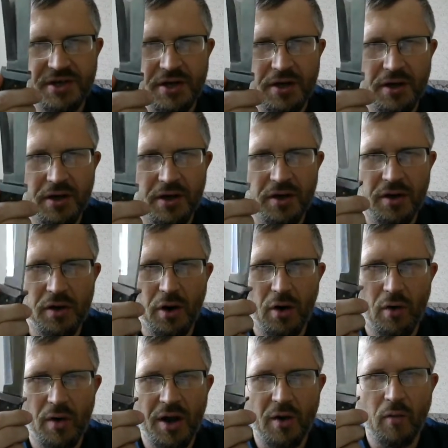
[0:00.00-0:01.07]
uh, you
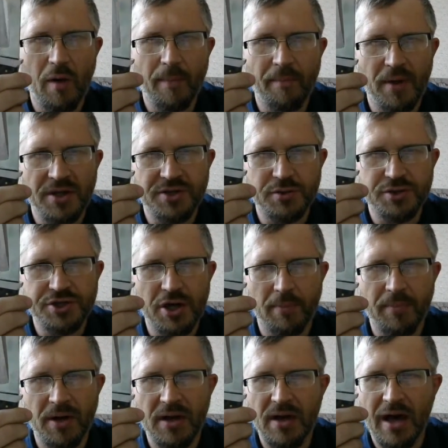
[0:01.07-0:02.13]
know, equipment to
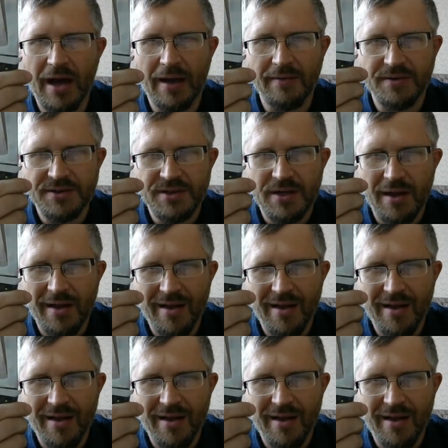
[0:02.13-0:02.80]
sharpen knives